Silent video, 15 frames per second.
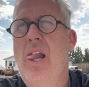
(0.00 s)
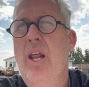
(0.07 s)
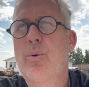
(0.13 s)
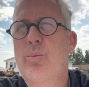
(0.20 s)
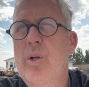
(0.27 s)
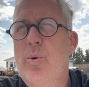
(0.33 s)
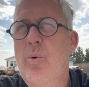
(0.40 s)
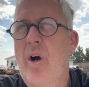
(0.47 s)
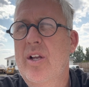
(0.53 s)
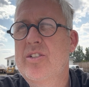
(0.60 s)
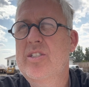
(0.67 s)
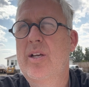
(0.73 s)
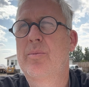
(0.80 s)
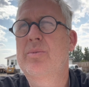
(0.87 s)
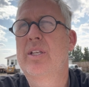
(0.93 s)
We want
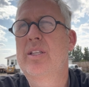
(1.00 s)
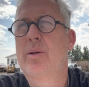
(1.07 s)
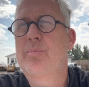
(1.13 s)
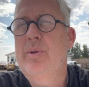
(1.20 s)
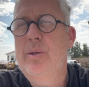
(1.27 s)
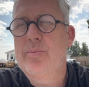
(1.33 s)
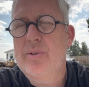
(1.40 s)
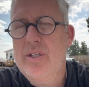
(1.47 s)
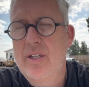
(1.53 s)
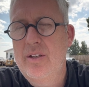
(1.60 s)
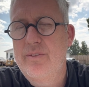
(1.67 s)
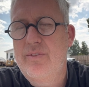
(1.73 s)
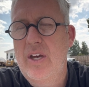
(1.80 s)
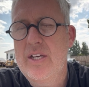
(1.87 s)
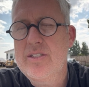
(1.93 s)
something that people can
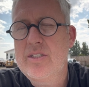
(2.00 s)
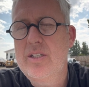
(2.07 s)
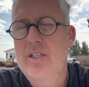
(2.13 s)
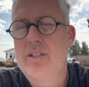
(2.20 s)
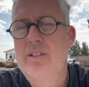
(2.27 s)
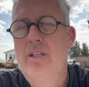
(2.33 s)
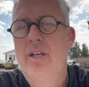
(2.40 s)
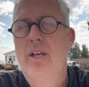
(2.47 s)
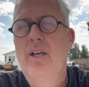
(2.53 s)
invest in